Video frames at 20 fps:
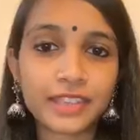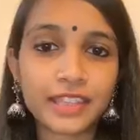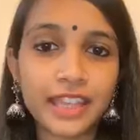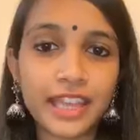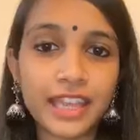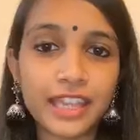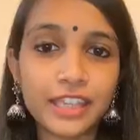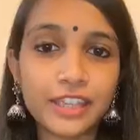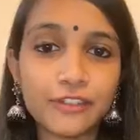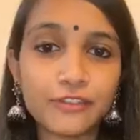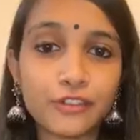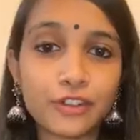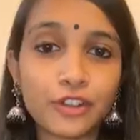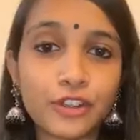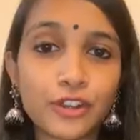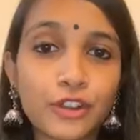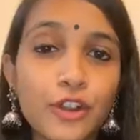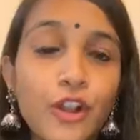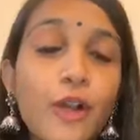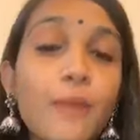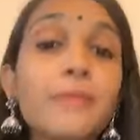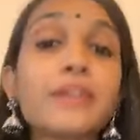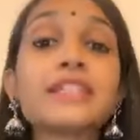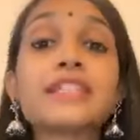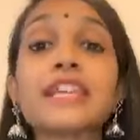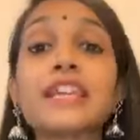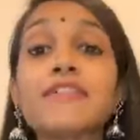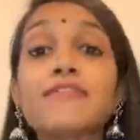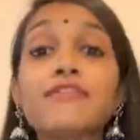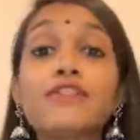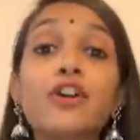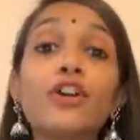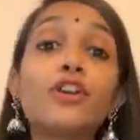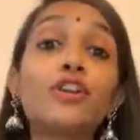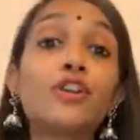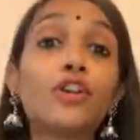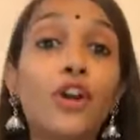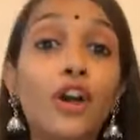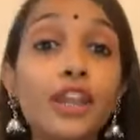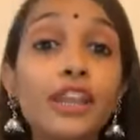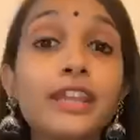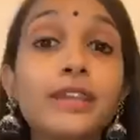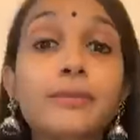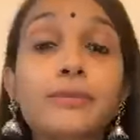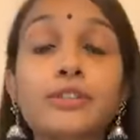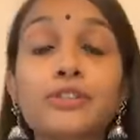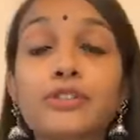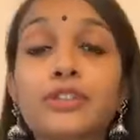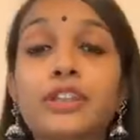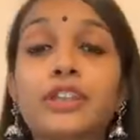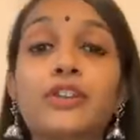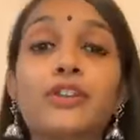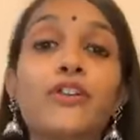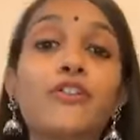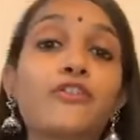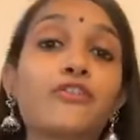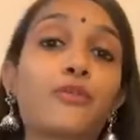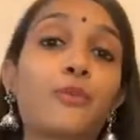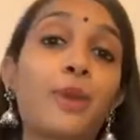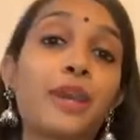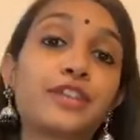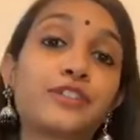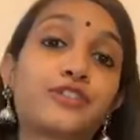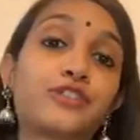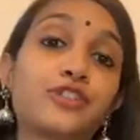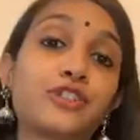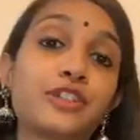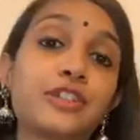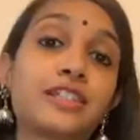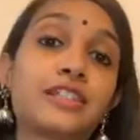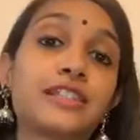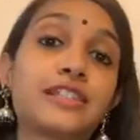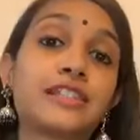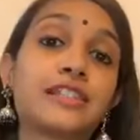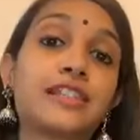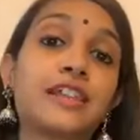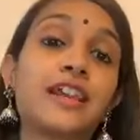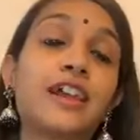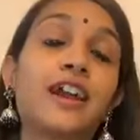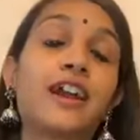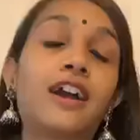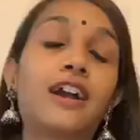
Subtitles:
Thank you for your comments. If you're not able to think of questions,